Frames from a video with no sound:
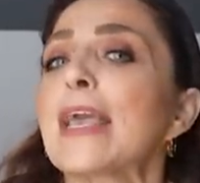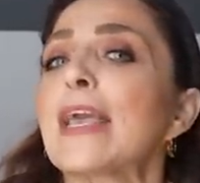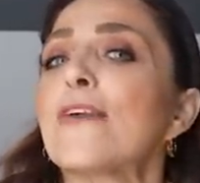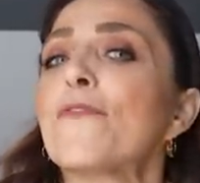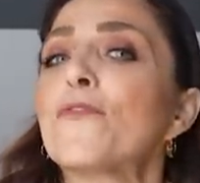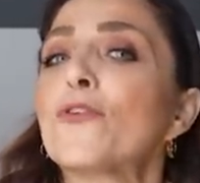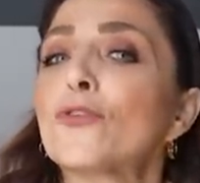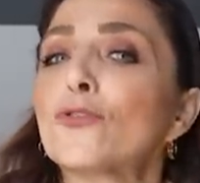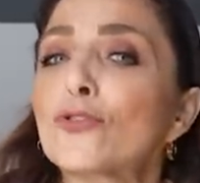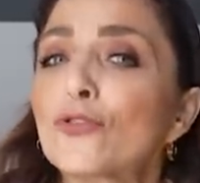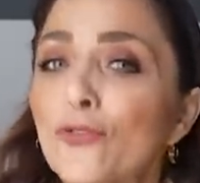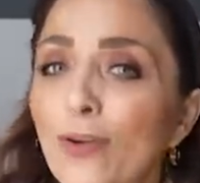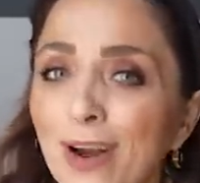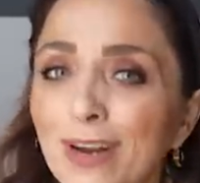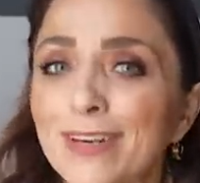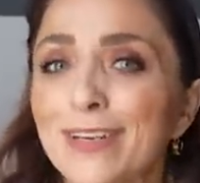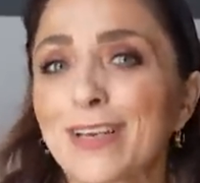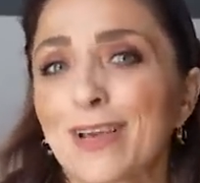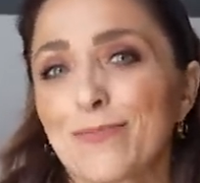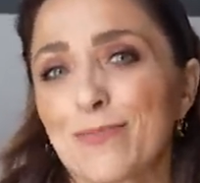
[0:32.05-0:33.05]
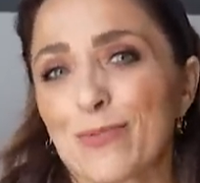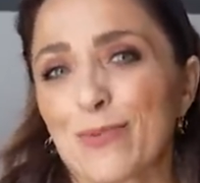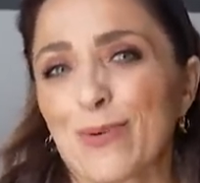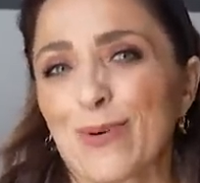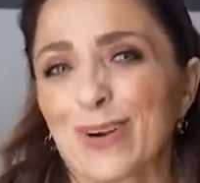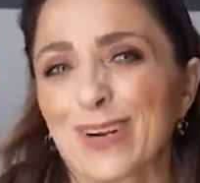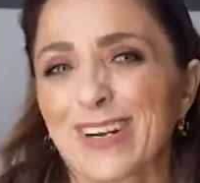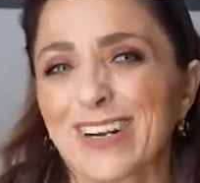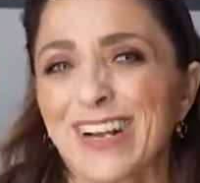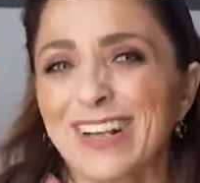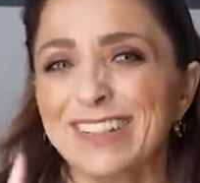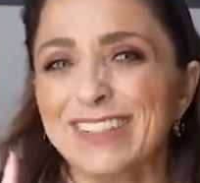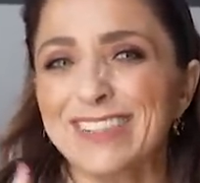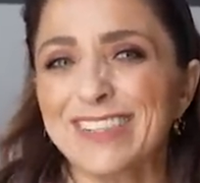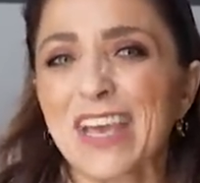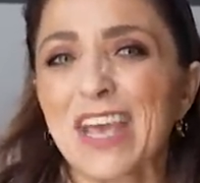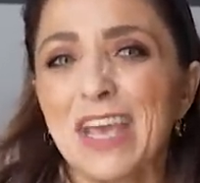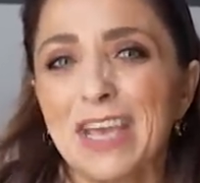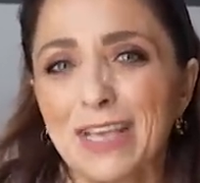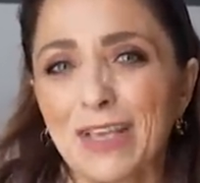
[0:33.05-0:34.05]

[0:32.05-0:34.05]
if you're trying to get more organized,